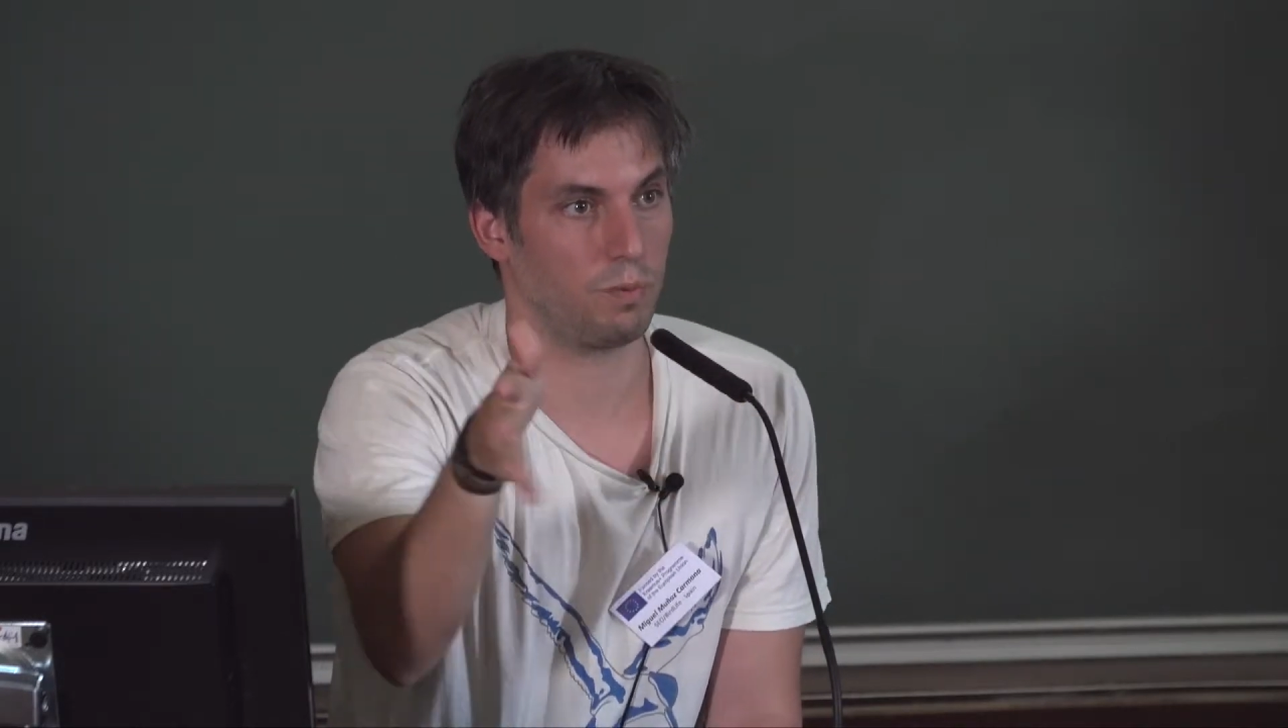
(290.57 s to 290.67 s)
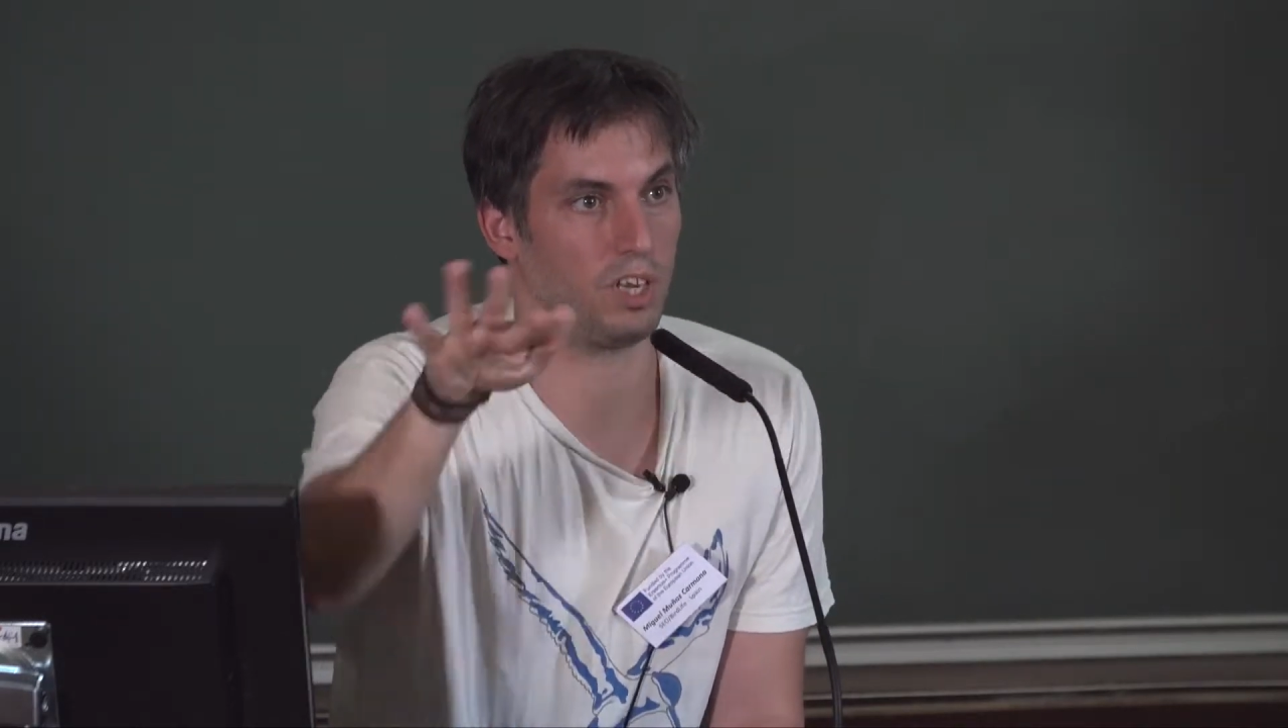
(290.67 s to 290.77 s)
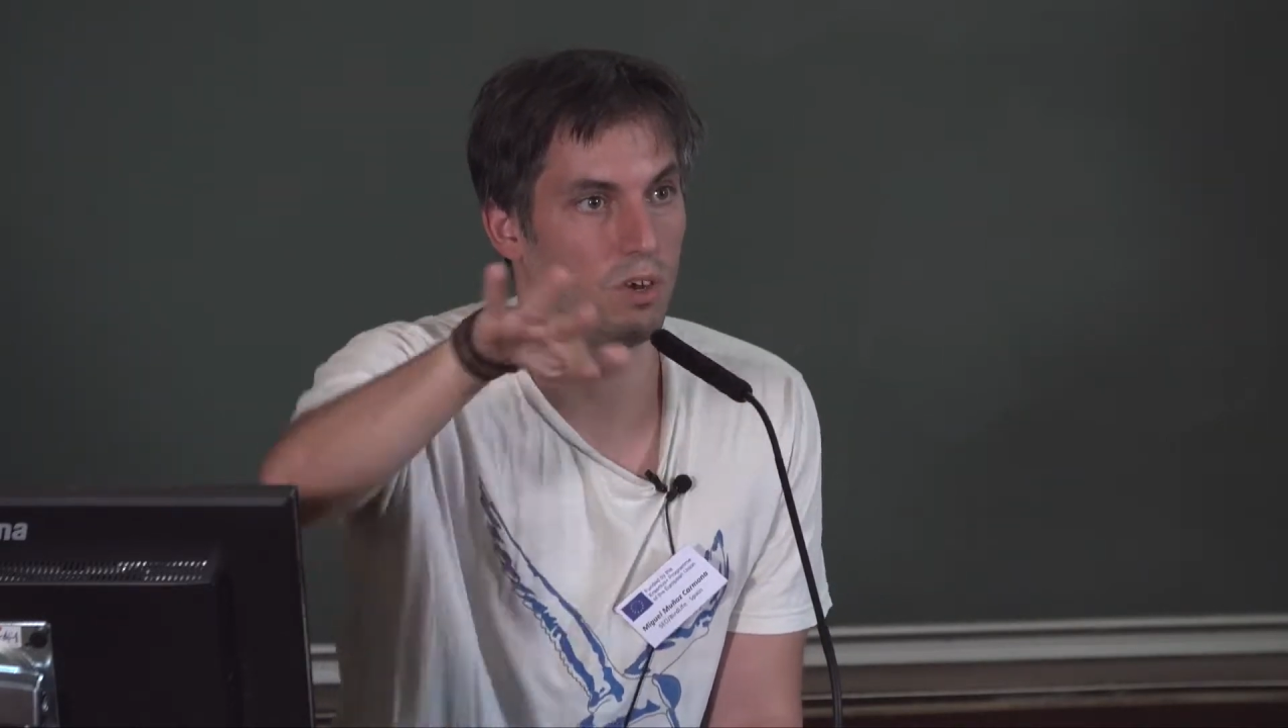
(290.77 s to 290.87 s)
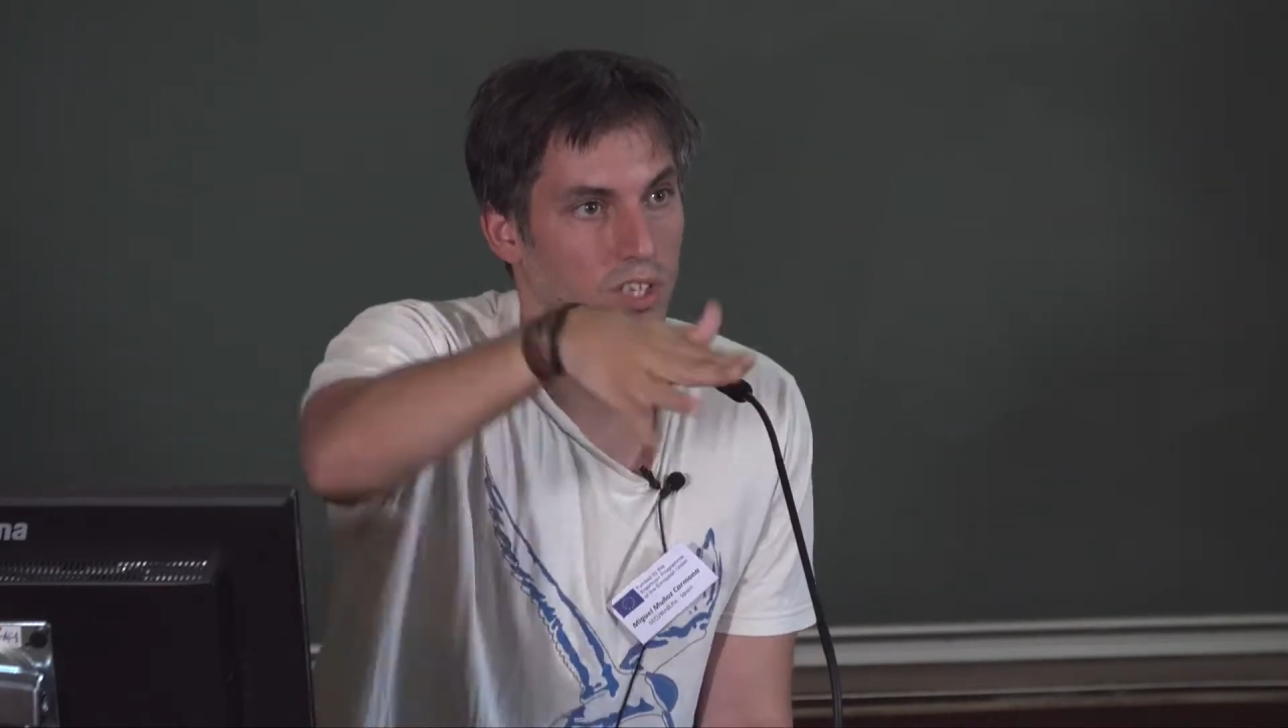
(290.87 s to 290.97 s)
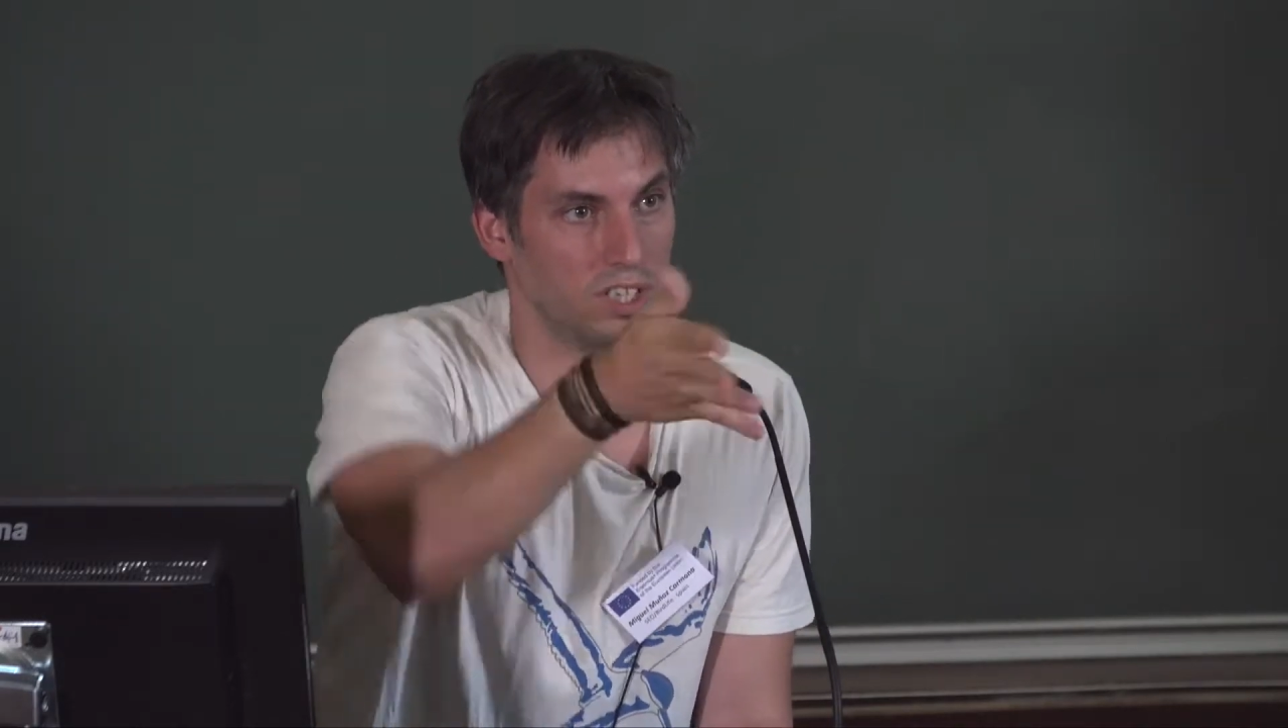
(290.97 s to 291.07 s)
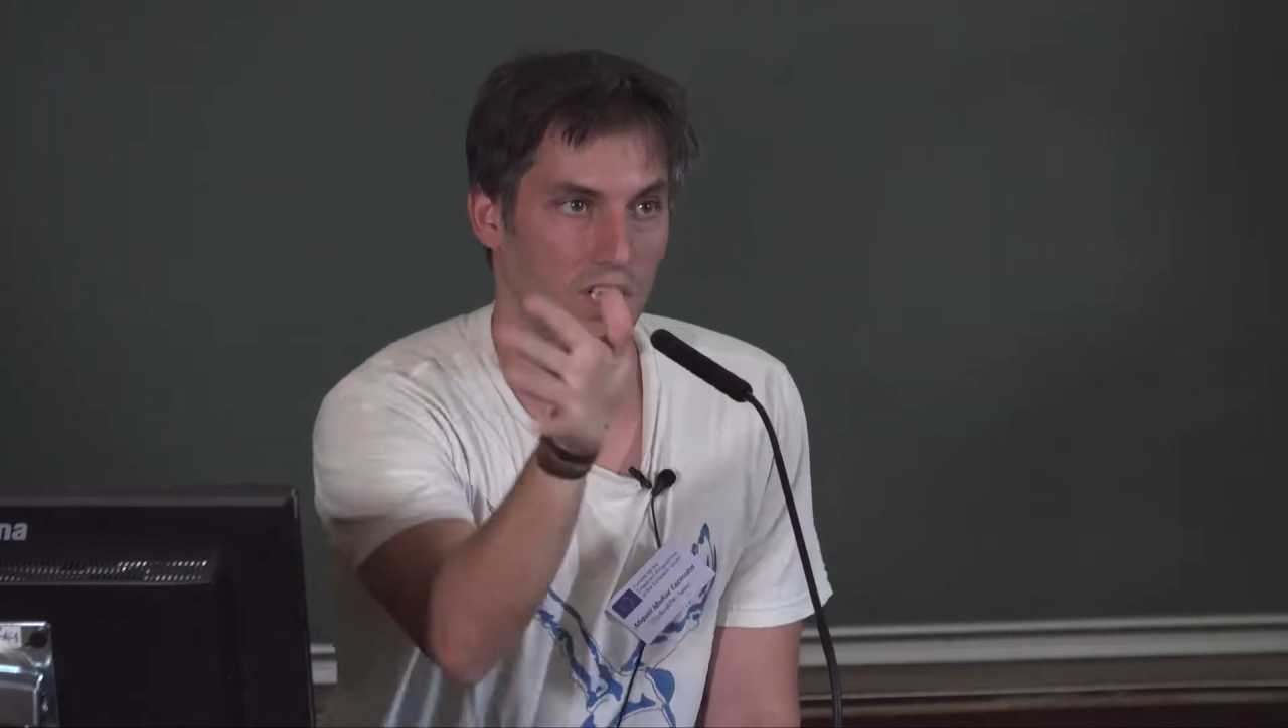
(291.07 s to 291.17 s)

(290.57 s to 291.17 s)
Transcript: be all the